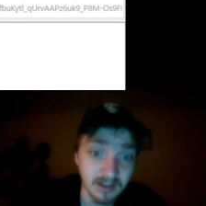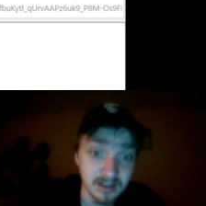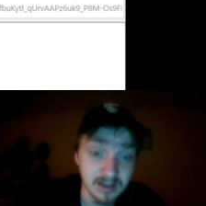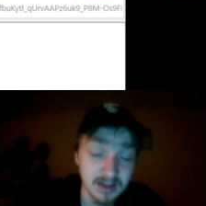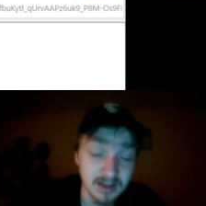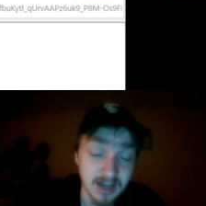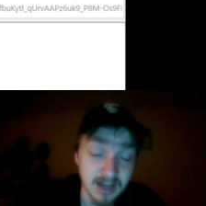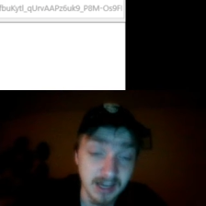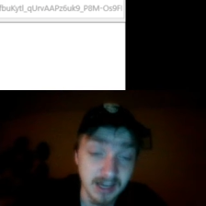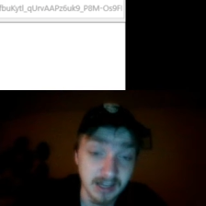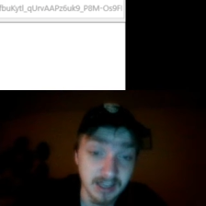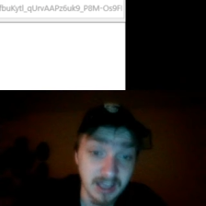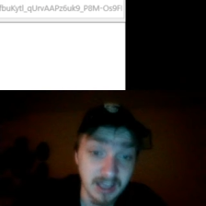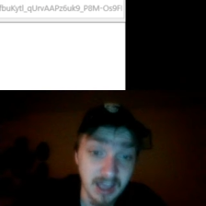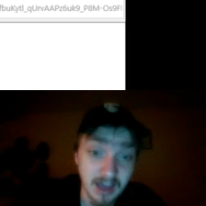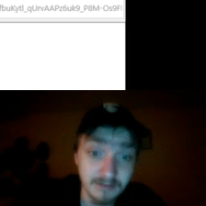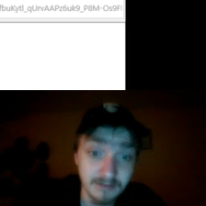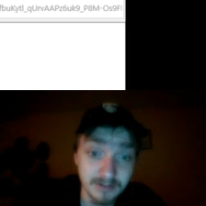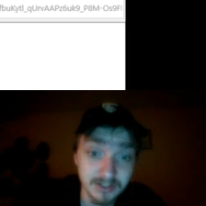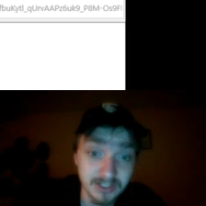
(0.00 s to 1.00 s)
uh,
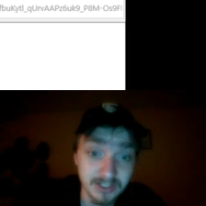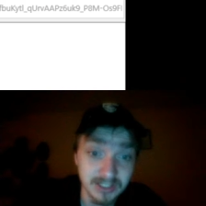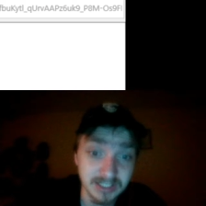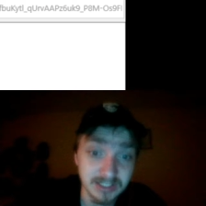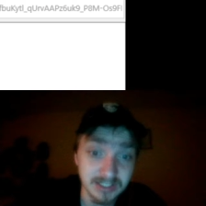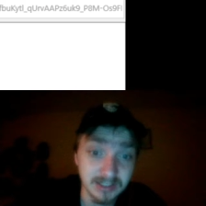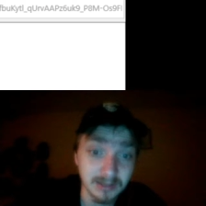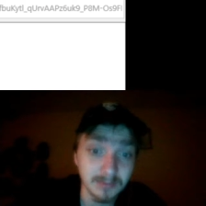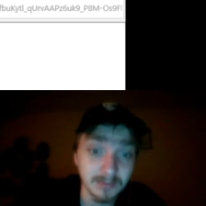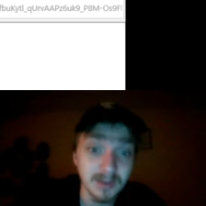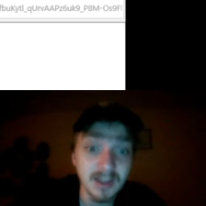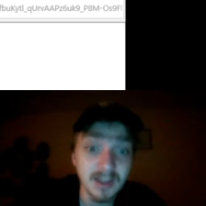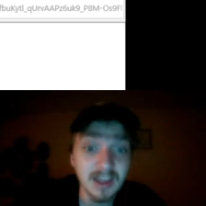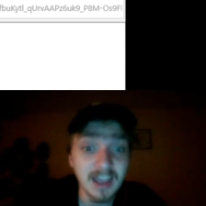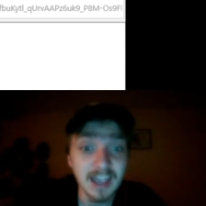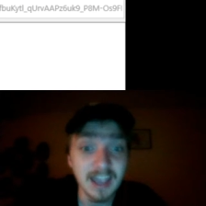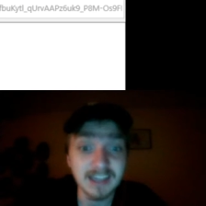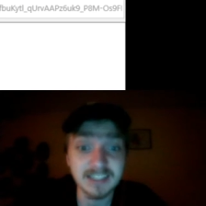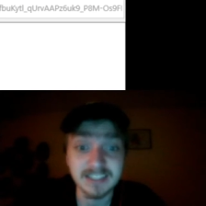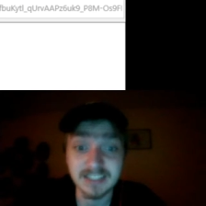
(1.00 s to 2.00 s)
cavern system
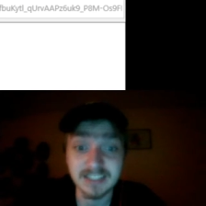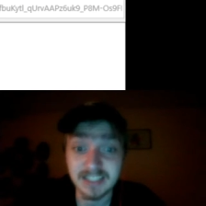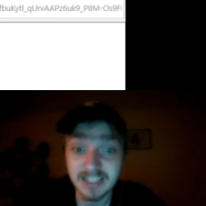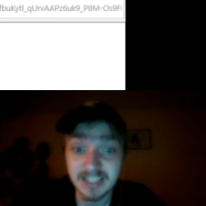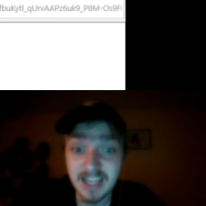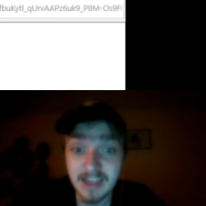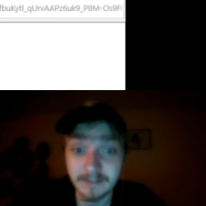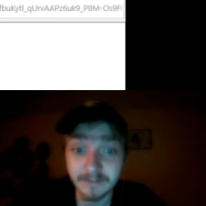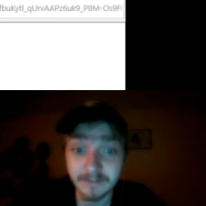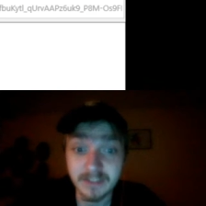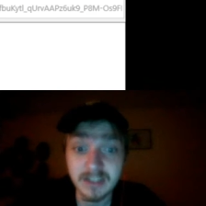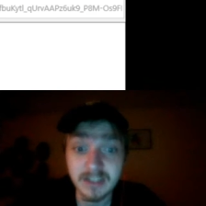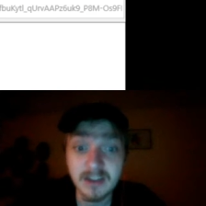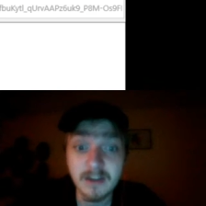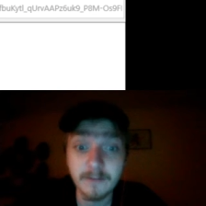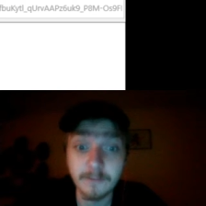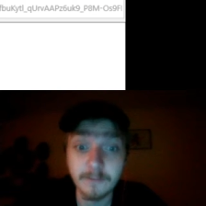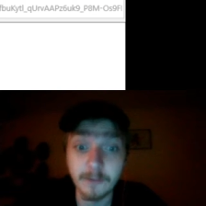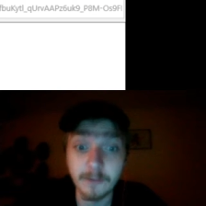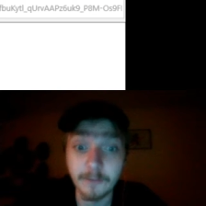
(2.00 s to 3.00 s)
and has left
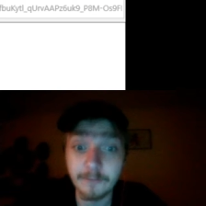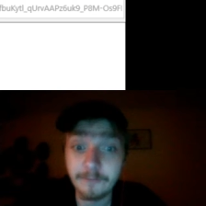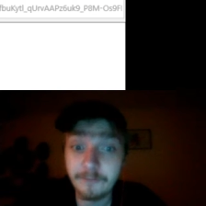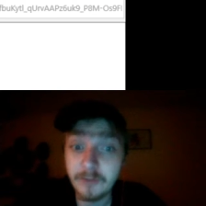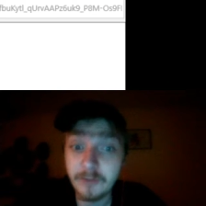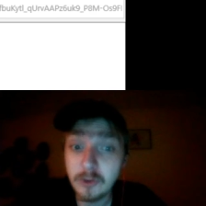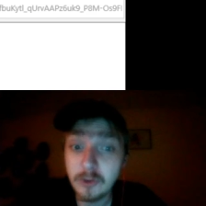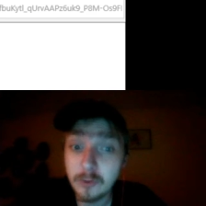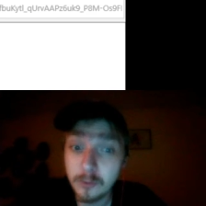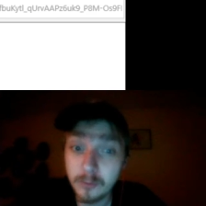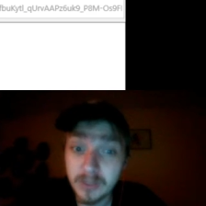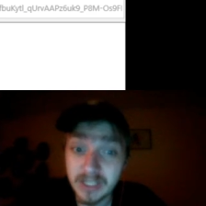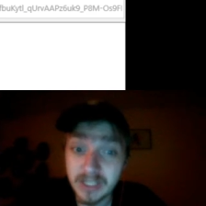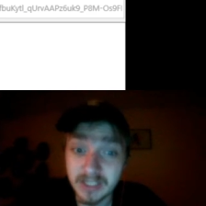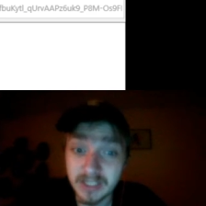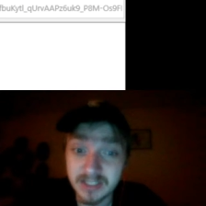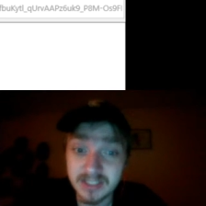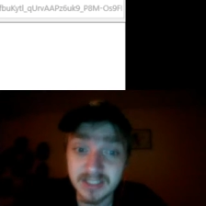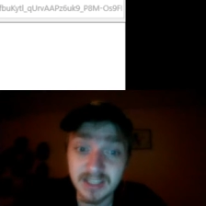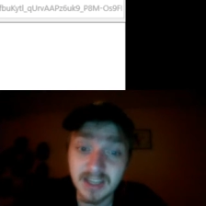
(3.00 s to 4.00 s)
for a few
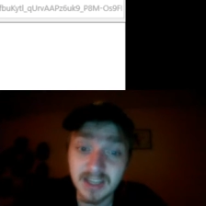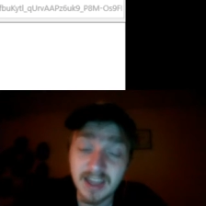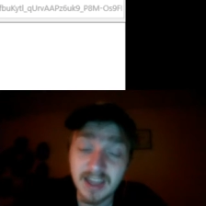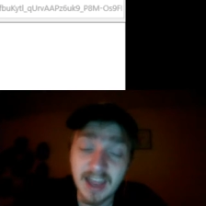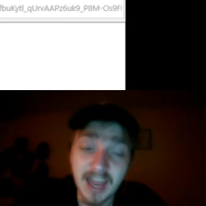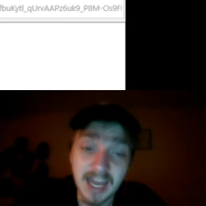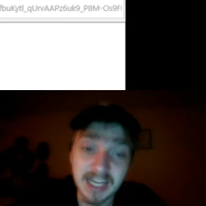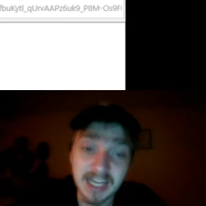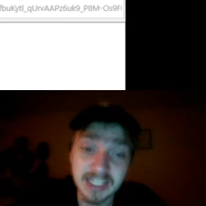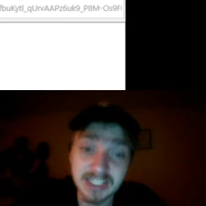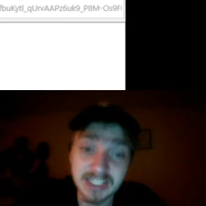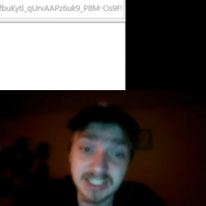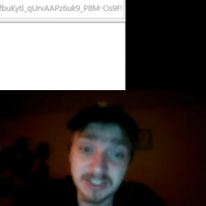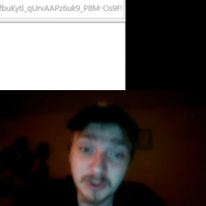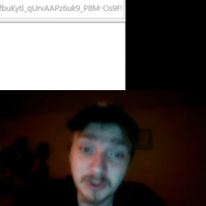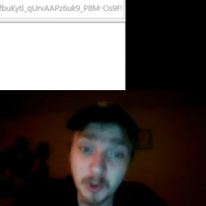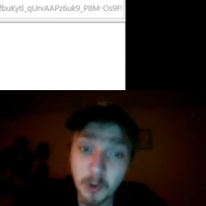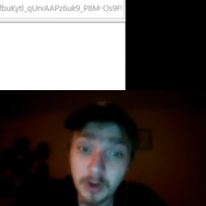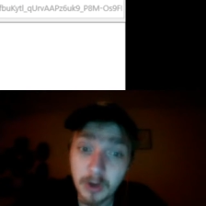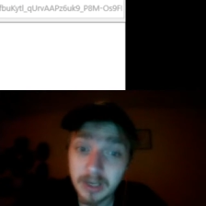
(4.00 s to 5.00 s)
weeks and is
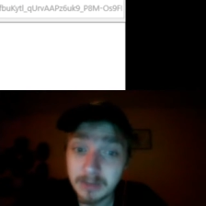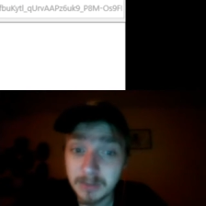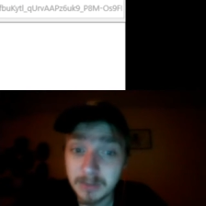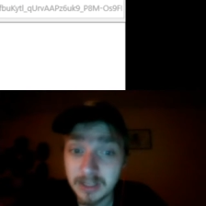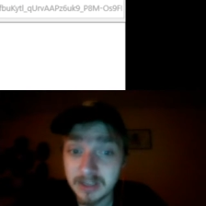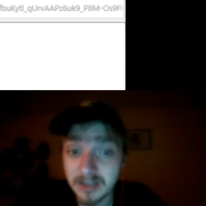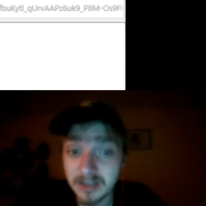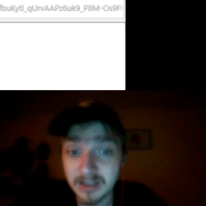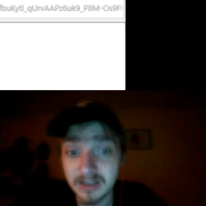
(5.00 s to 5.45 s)
going to be